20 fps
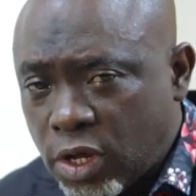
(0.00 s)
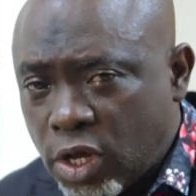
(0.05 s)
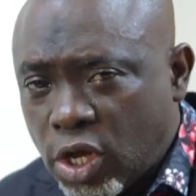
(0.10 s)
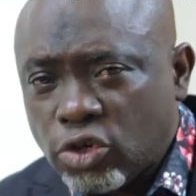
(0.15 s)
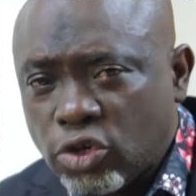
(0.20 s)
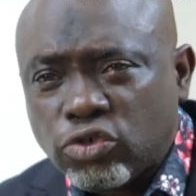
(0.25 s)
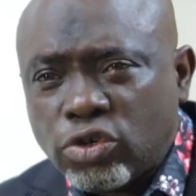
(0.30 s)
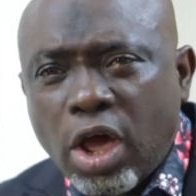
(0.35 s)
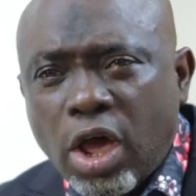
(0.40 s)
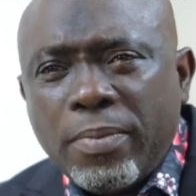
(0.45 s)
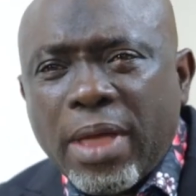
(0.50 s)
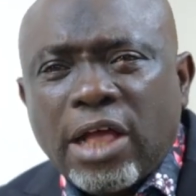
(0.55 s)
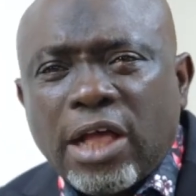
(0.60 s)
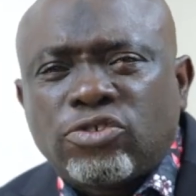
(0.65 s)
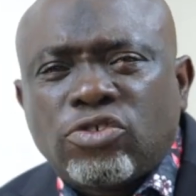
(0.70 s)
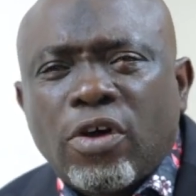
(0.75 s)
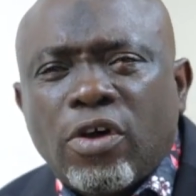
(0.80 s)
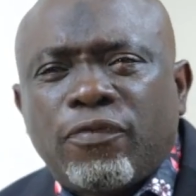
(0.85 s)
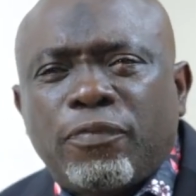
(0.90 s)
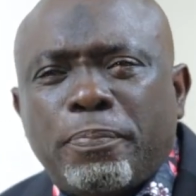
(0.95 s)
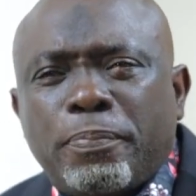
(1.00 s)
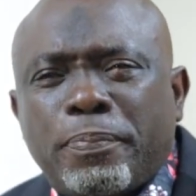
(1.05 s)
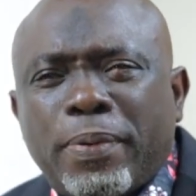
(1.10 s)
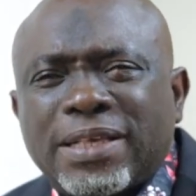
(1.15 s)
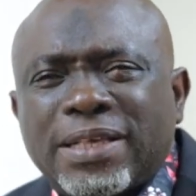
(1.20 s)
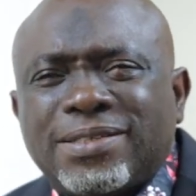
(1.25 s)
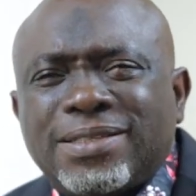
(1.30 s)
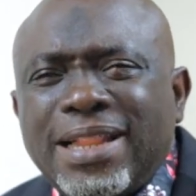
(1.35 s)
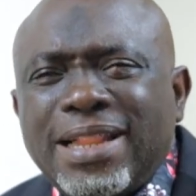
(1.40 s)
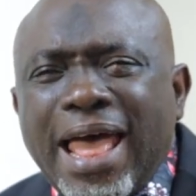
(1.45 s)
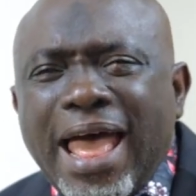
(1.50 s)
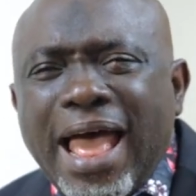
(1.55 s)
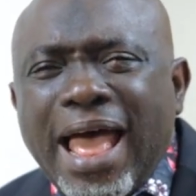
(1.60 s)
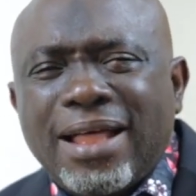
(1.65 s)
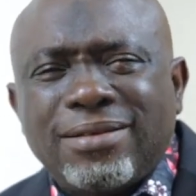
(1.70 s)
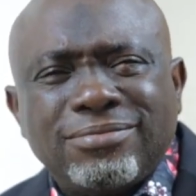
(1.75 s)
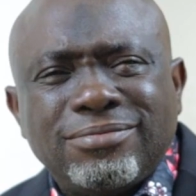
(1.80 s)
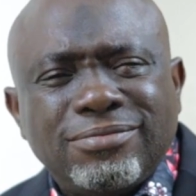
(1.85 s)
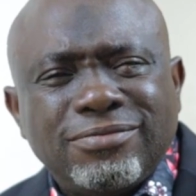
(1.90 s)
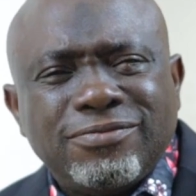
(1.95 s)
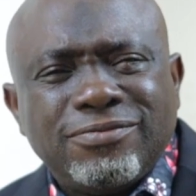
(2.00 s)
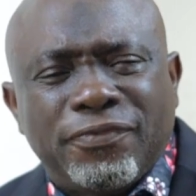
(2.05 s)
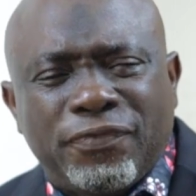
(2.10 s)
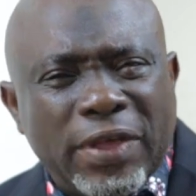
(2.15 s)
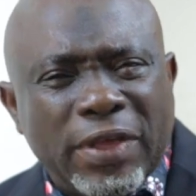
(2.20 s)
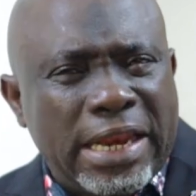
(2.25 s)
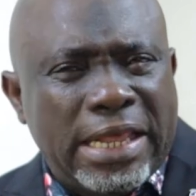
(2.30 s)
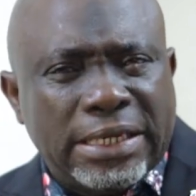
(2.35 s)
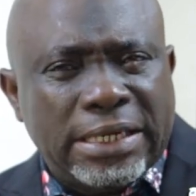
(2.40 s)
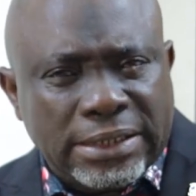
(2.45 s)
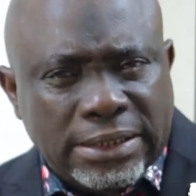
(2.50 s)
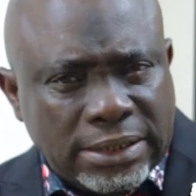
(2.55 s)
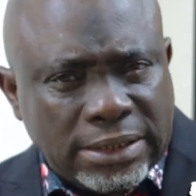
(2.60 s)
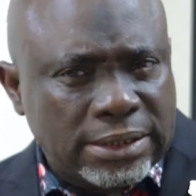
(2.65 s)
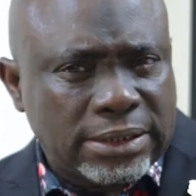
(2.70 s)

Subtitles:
It should not be out of personal feeling.